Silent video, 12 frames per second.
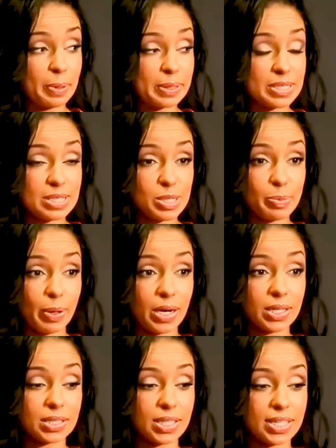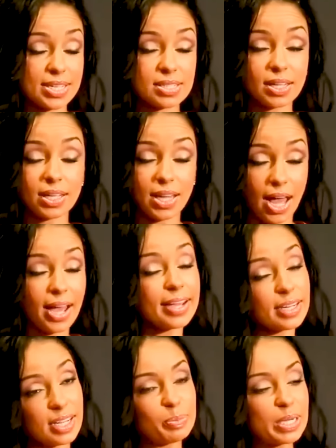person's part that yes, they
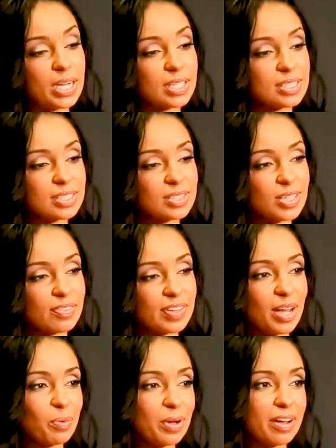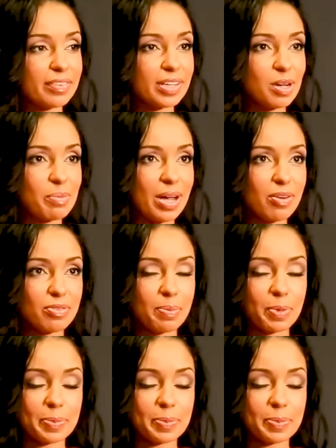lied, but if that will ever come out from